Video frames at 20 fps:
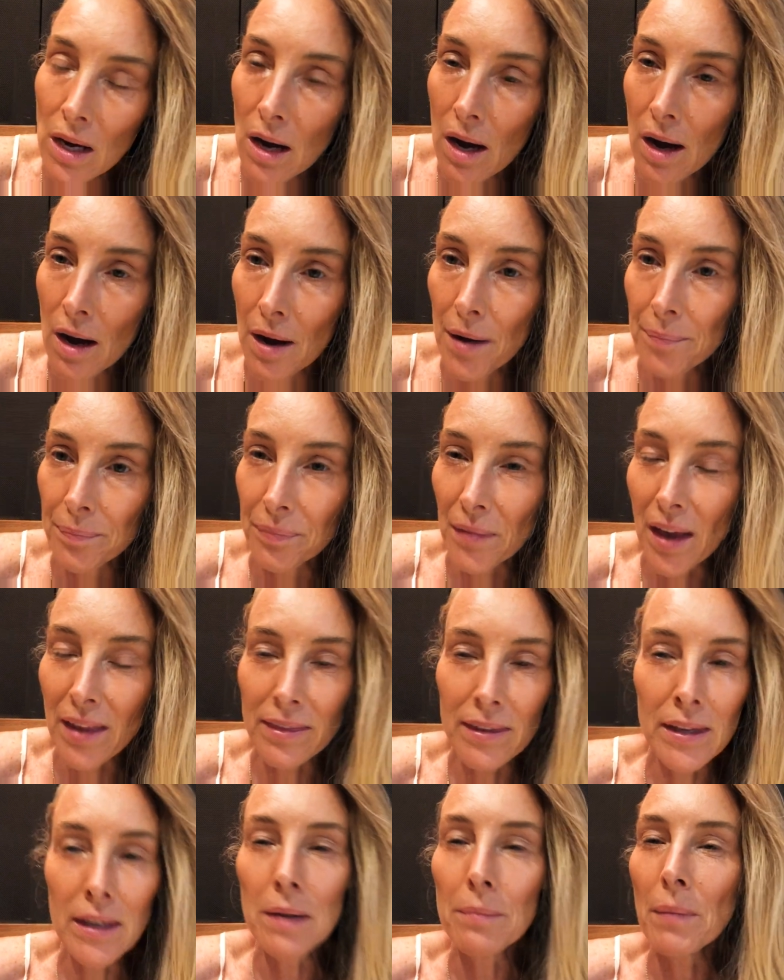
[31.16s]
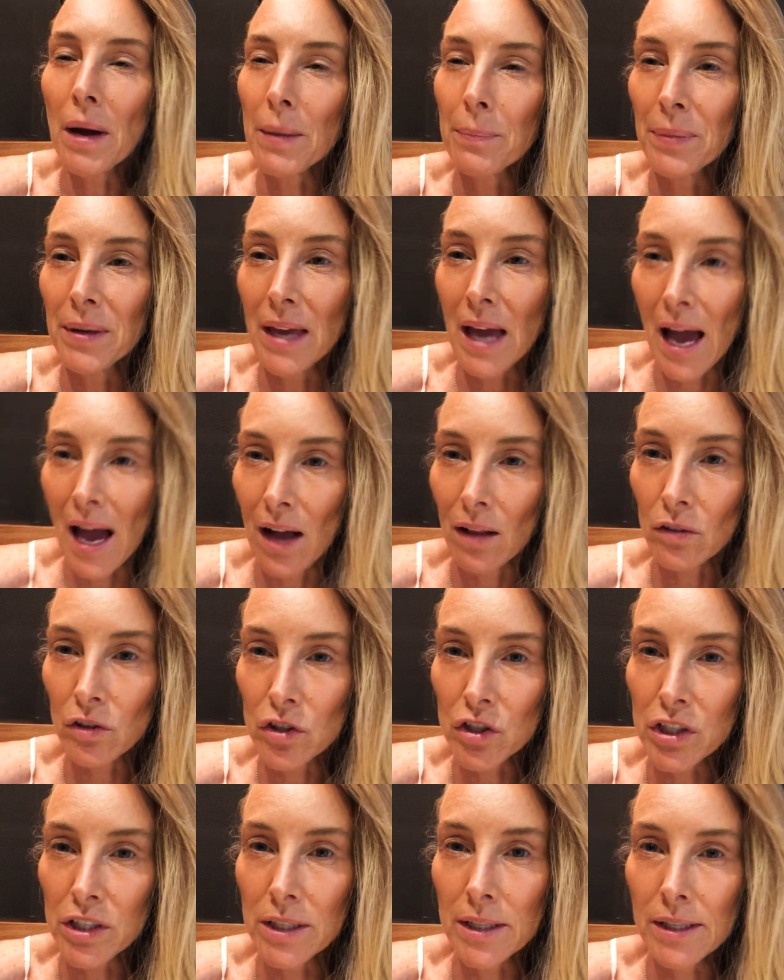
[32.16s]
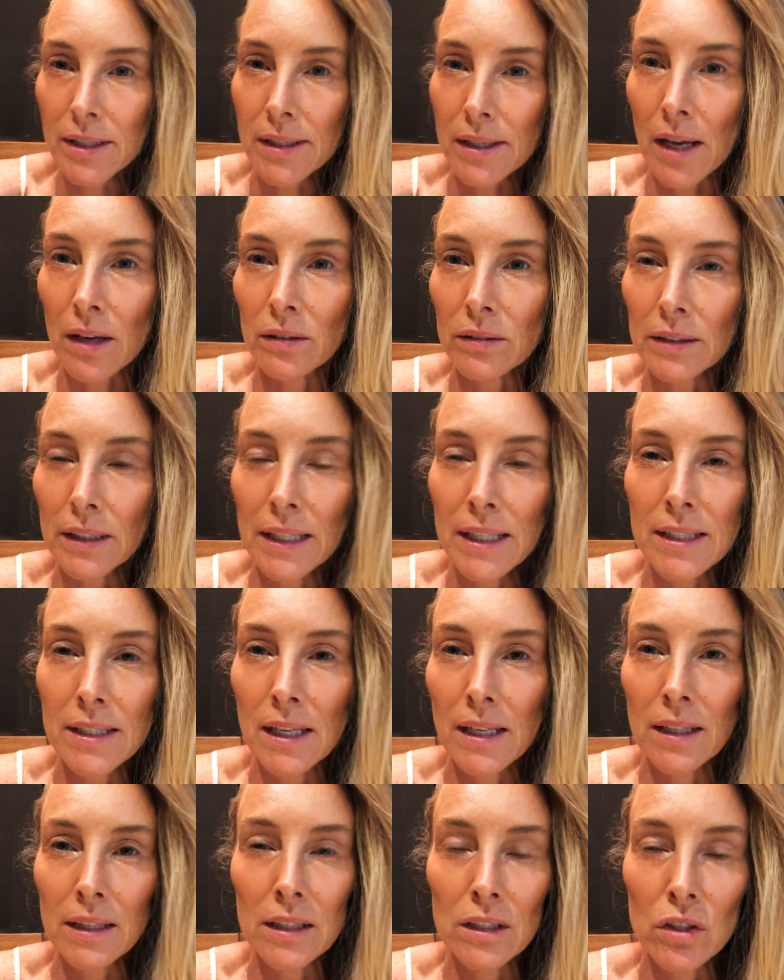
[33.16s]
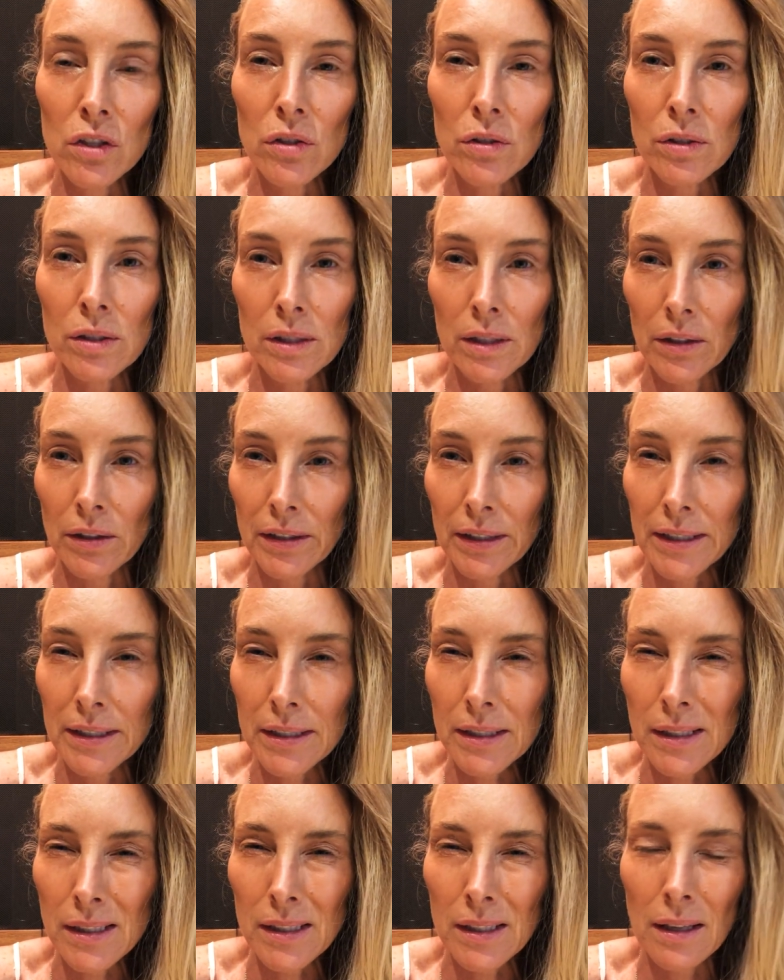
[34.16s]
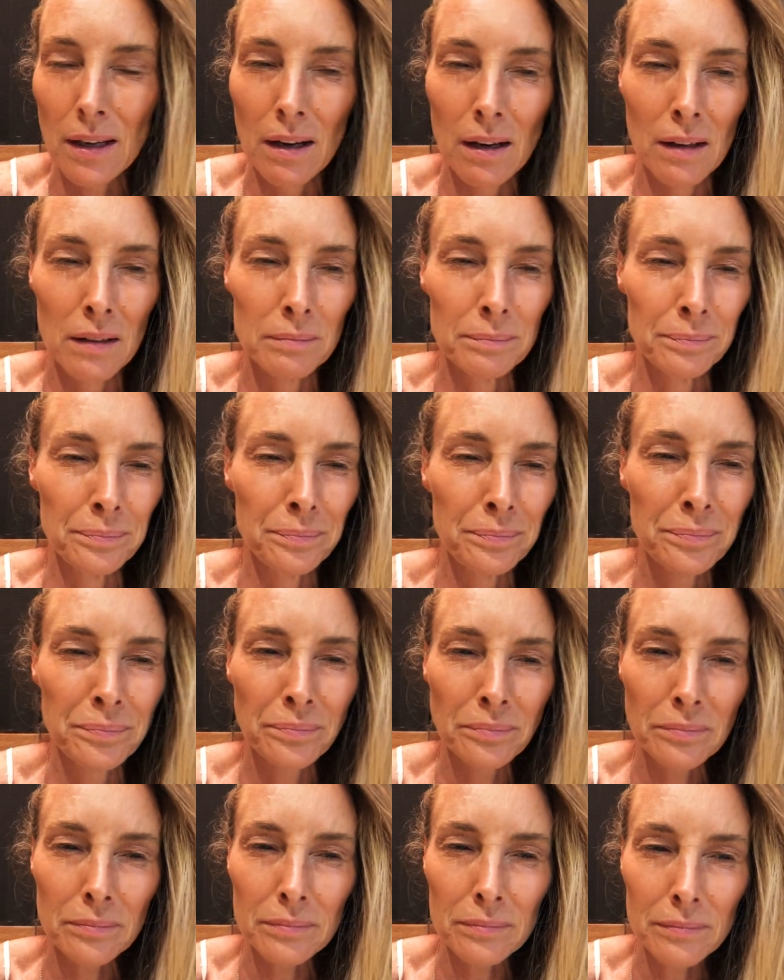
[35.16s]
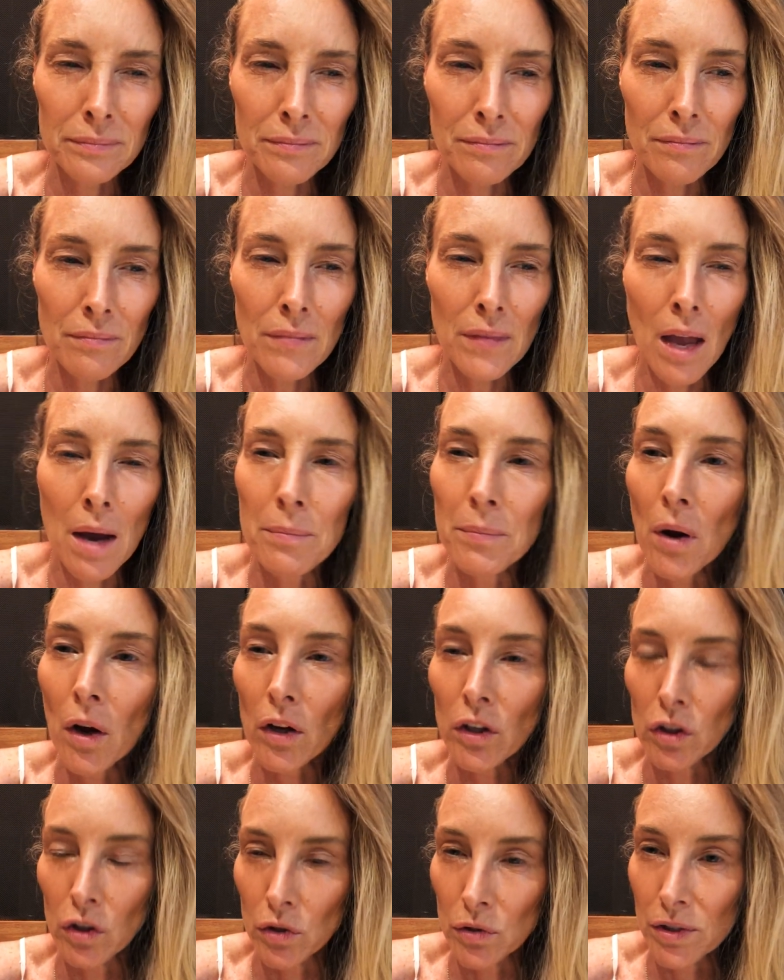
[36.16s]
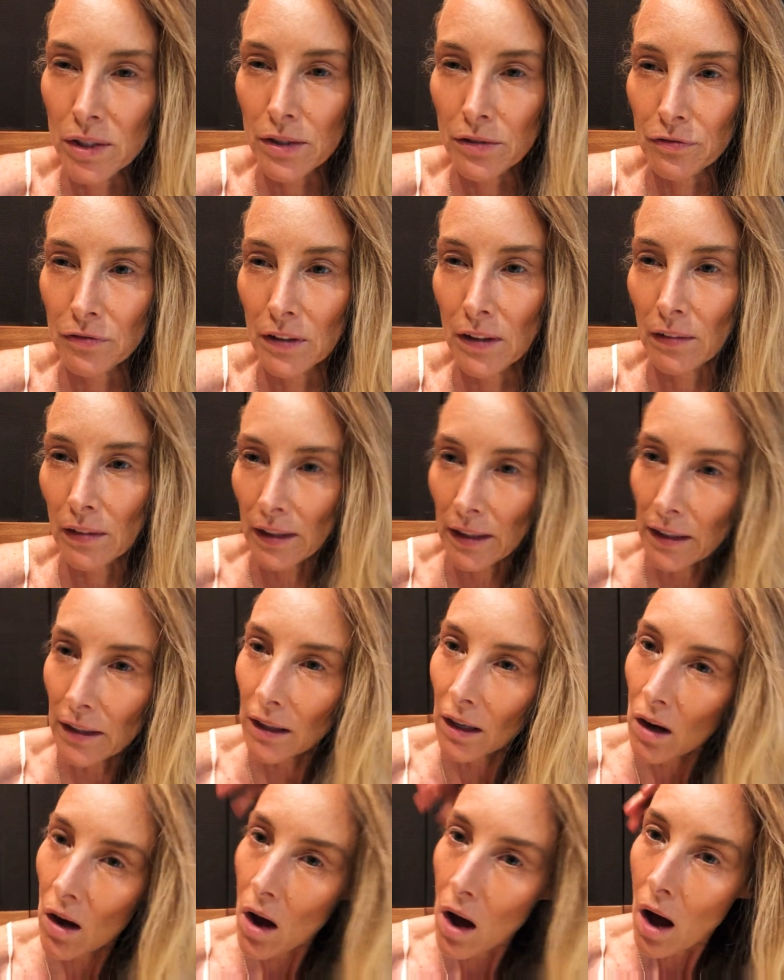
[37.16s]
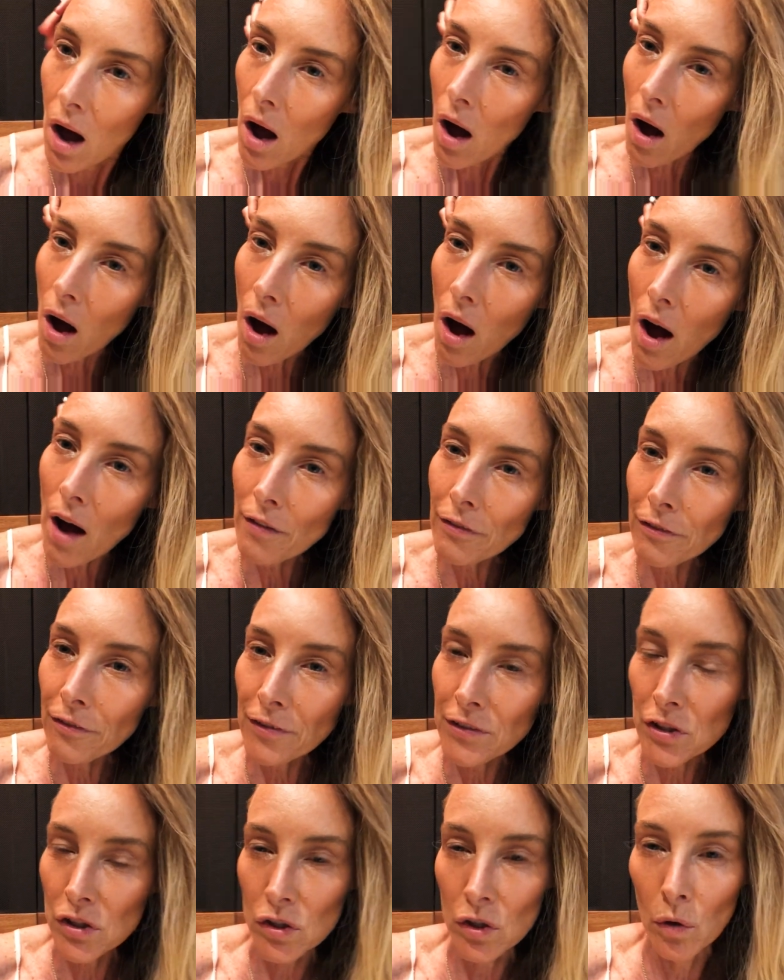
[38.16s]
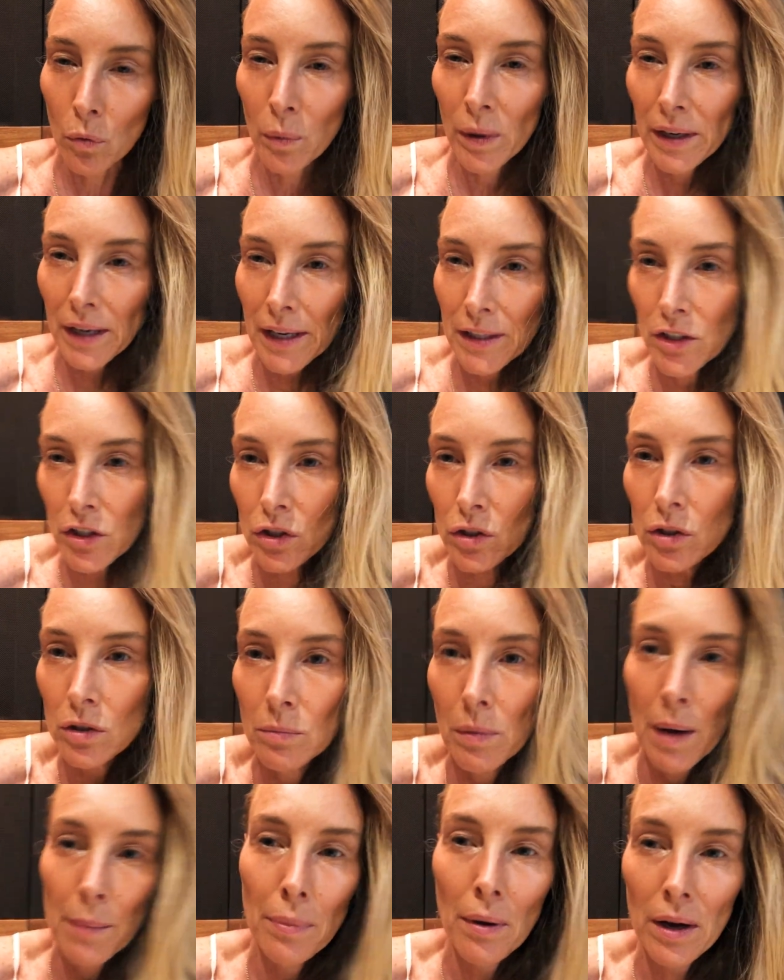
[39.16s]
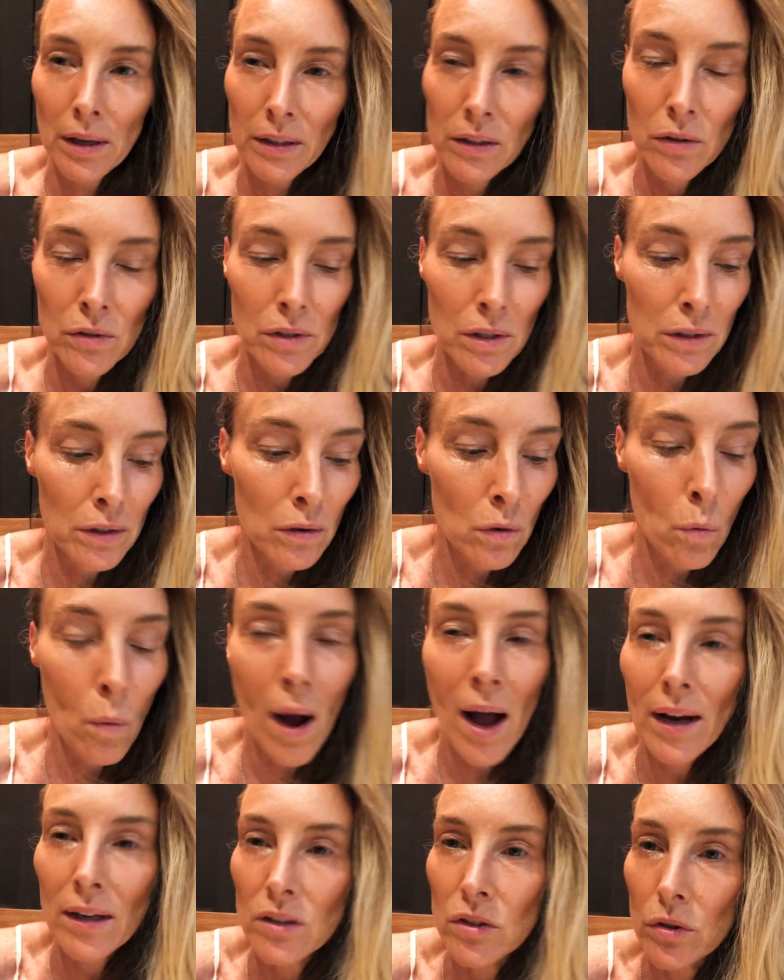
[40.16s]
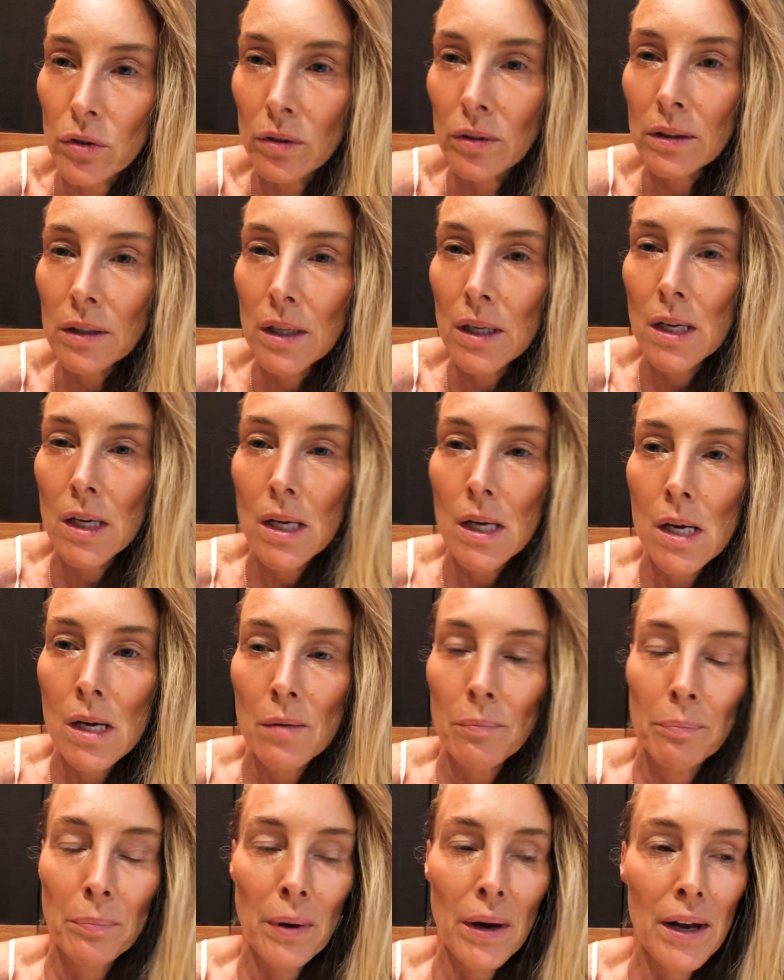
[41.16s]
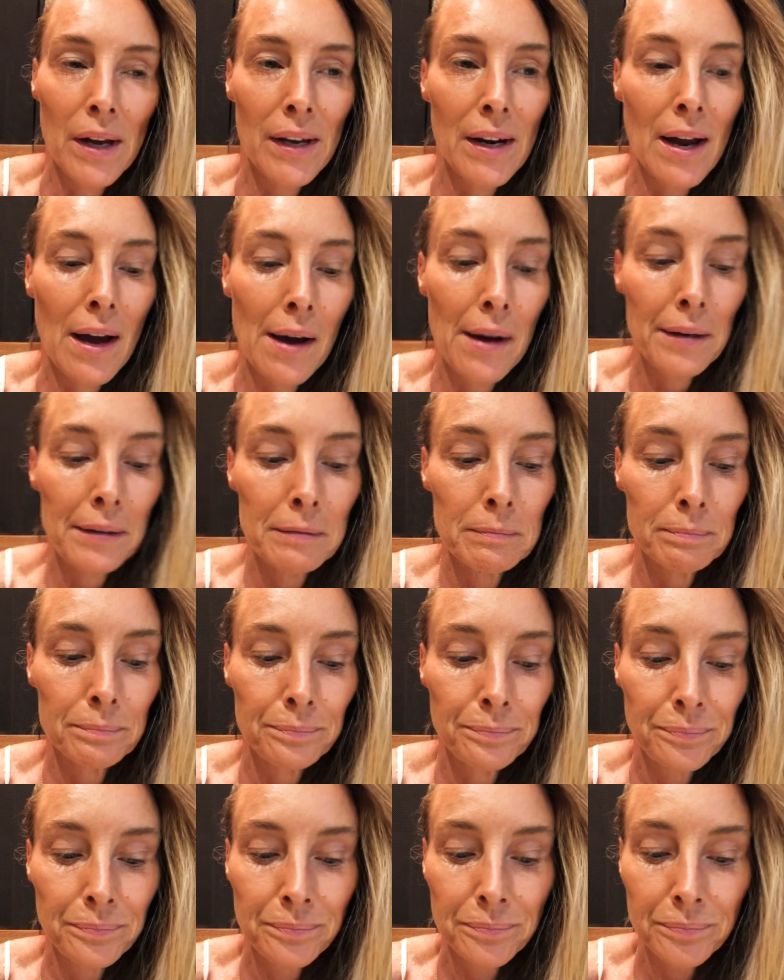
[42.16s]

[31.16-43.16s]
um, I think it might be allergies. I don't think it's anything too serious. Um, I'm not used to feeling off, so when I do, my body goes a little wackadoodle. But um,